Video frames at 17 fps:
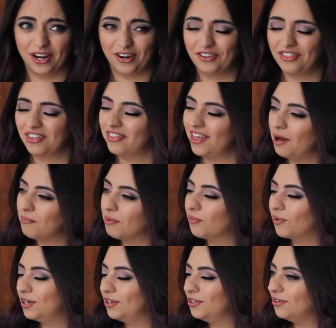better than that,
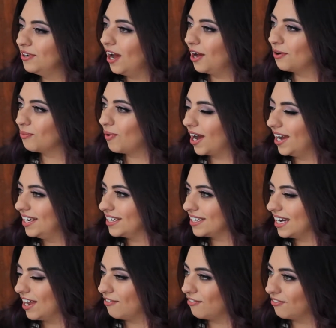but what do you do to
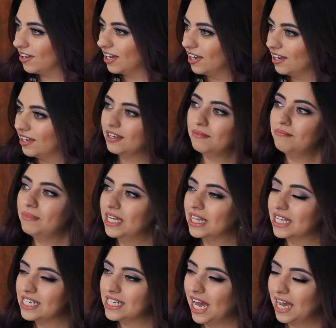unwind and have
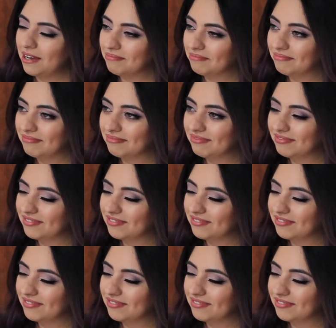Mila time?